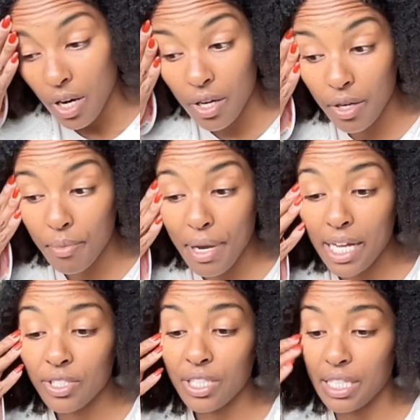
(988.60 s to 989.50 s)
Her
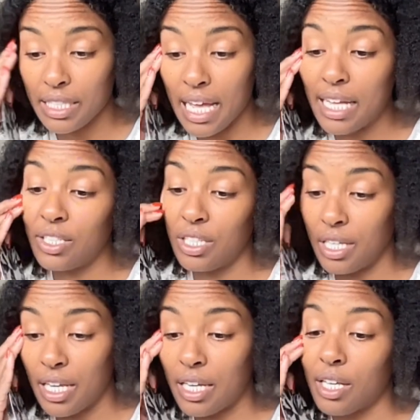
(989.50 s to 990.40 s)
magic is
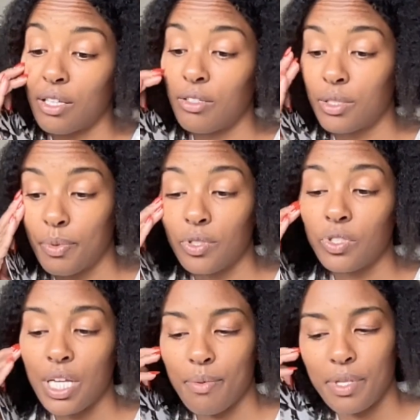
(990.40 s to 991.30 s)
edgy and includes both
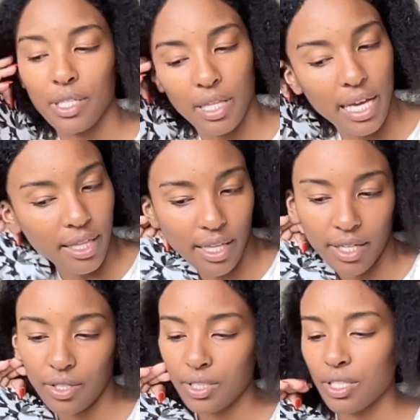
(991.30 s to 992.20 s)
shame and delight. Let
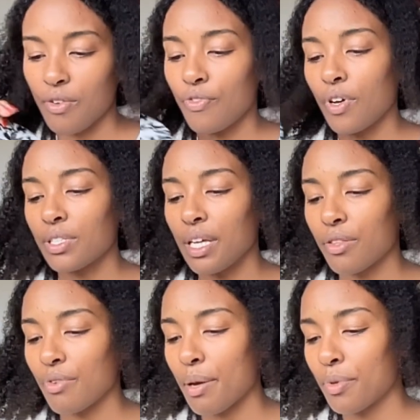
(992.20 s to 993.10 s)
yourself fall down
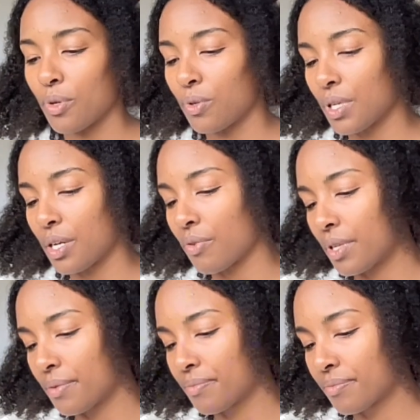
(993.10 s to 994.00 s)
the rabbit hole, young one.